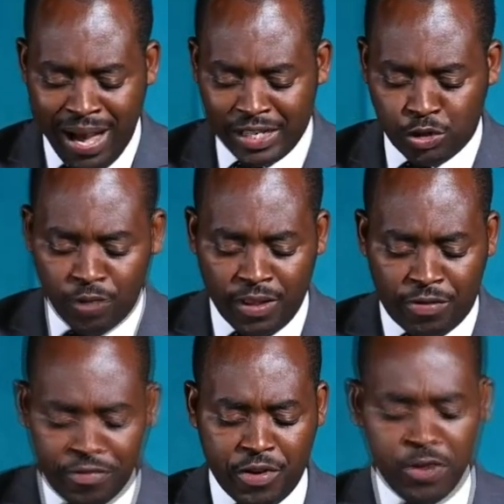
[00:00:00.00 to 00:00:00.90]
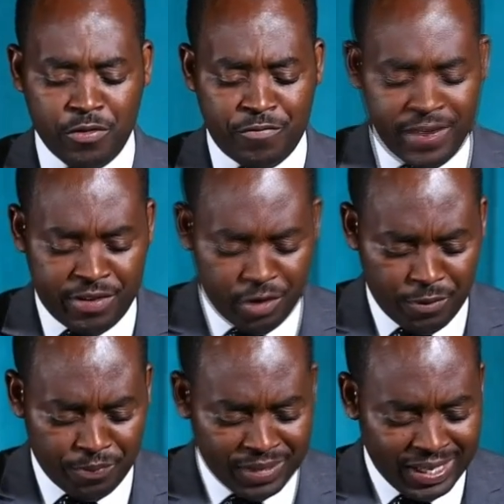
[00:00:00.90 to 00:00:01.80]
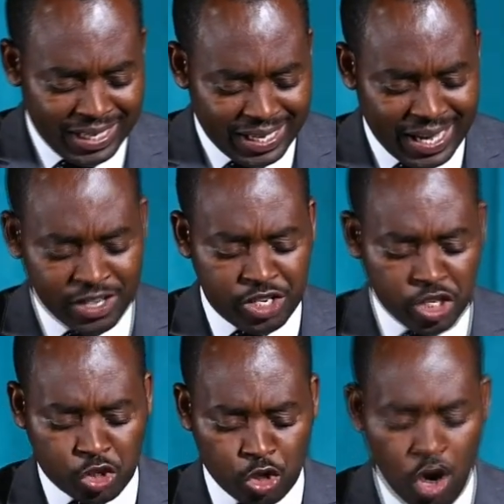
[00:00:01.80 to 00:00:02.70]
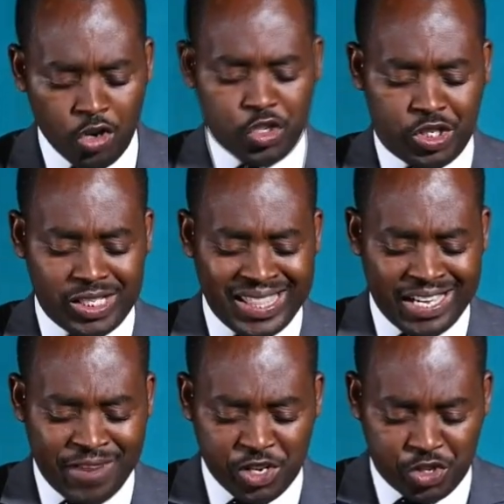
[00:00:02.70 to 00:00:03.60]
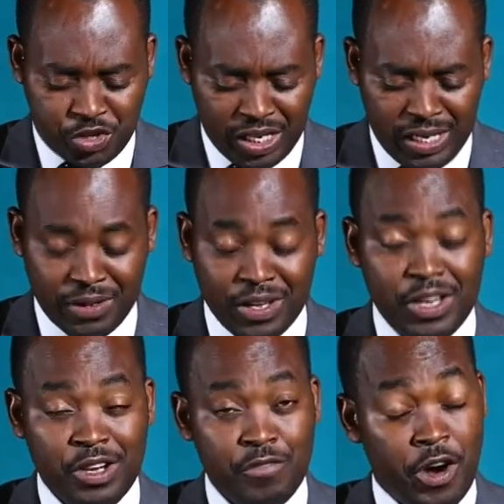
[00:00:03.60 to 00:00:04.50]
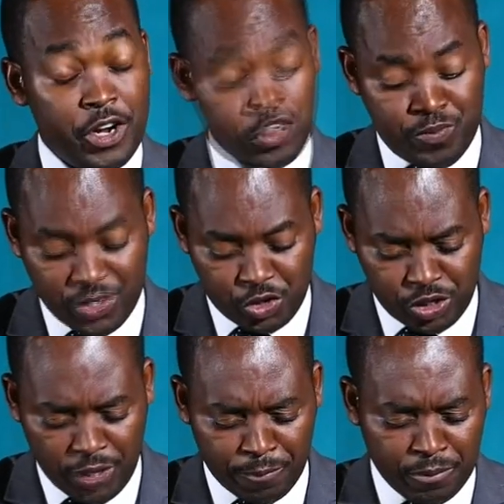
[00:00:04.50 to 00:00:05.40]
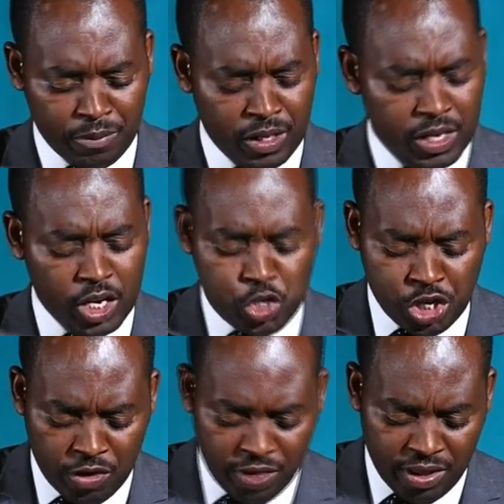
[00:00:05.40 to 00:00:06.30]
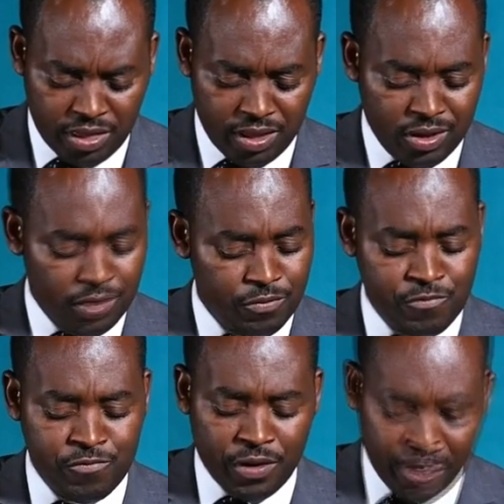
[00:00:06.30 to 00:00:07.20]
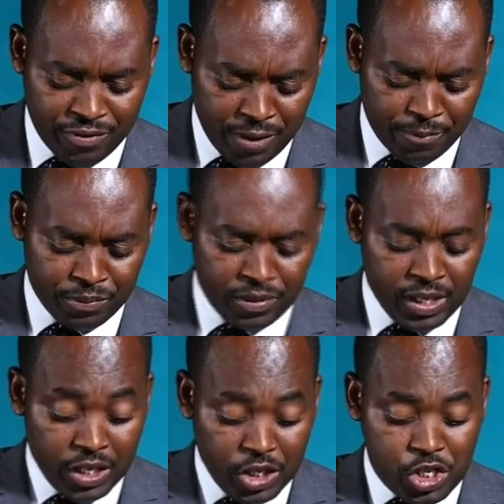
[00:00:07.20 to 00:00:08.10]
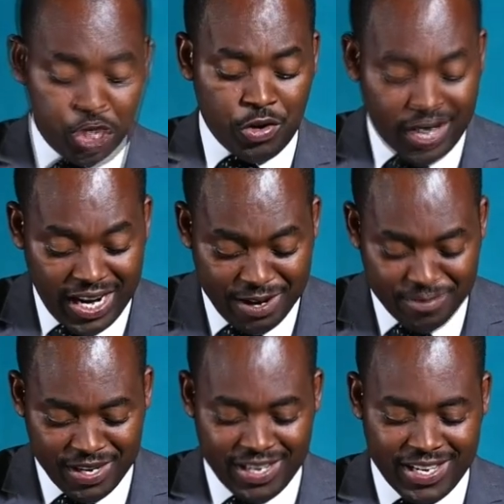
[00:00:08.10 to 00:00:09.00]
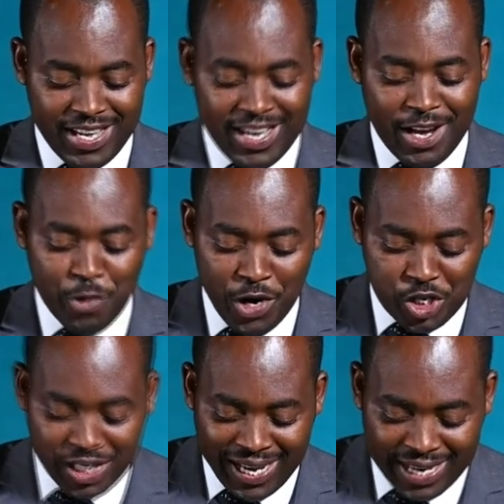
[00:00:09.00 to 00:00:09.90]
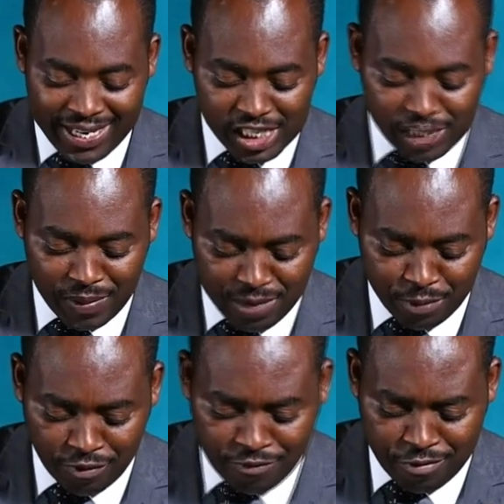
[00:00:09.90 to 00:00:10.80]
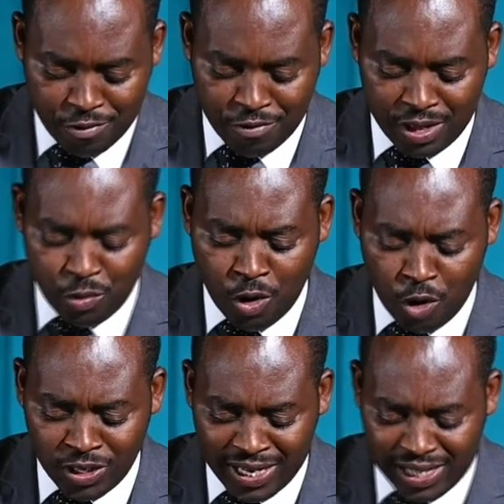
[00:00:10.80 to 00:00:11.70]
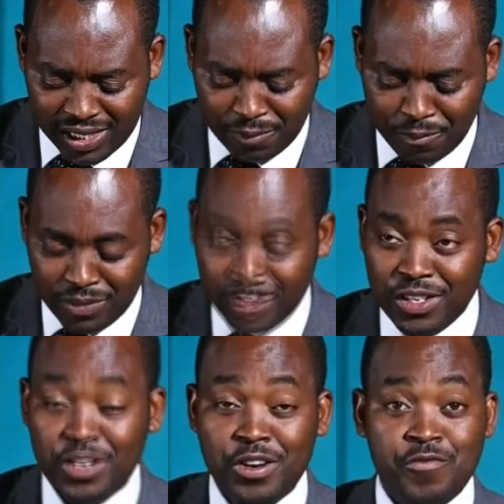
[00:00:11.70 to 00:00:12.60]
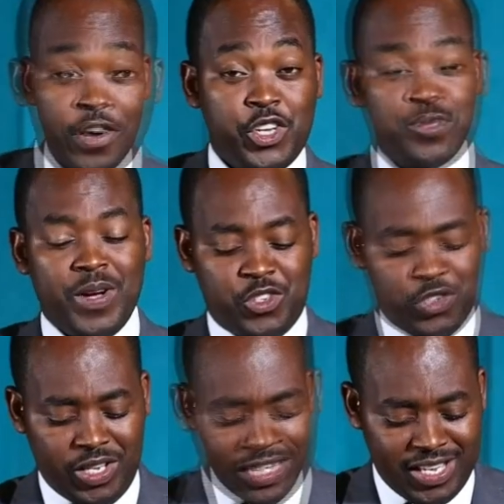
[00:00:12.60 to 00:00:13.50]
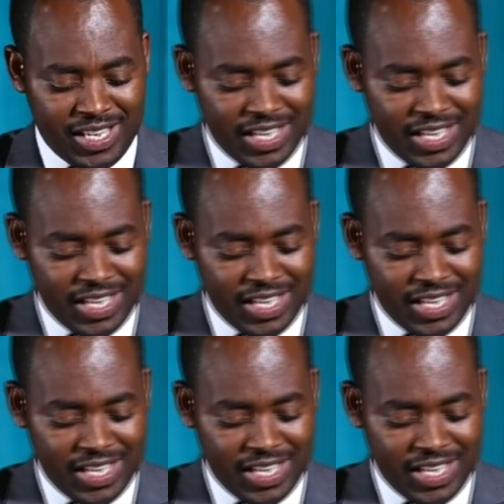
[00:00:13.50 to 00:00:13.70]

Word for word: But overthrew Pharaoh and his host in the Red Sea, for his mercy endureth forever. To him which led his people through the wilderness, for his mercy